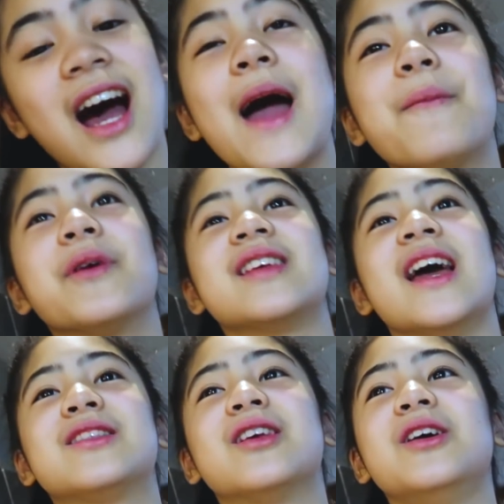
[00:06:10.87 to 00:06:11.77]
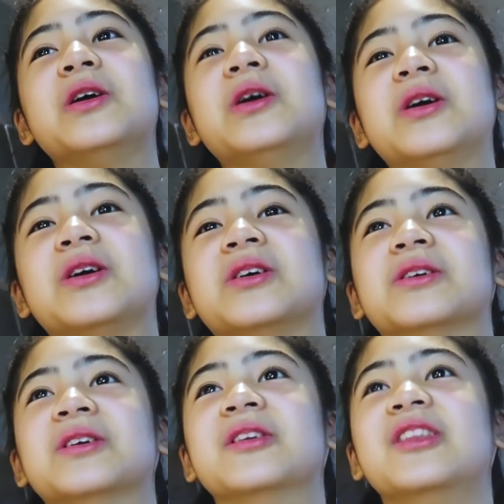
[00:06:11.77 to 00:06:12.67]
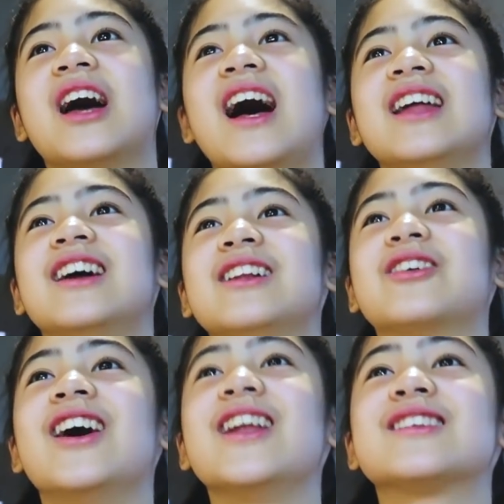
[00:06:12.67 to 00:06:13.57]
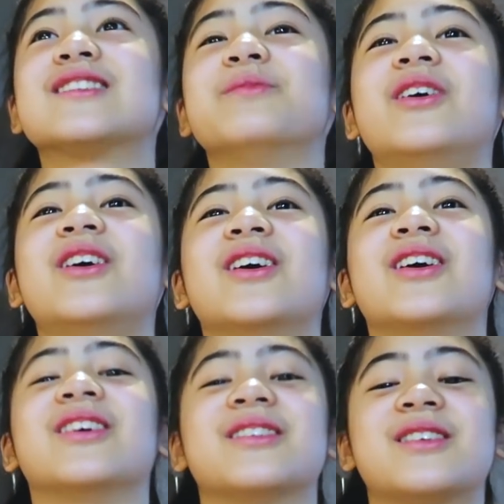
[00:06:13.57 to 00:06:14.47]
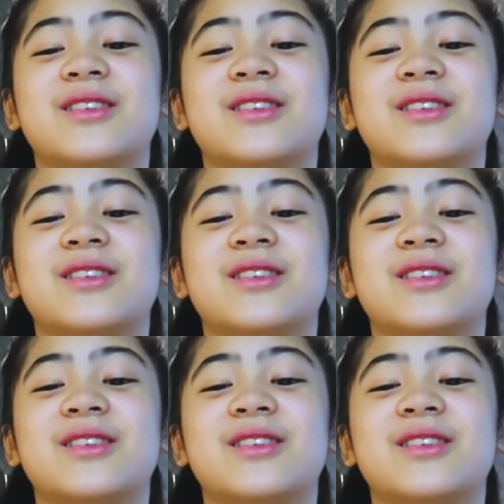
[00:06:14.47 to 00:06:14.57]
I present to you the Dalgona S'mores.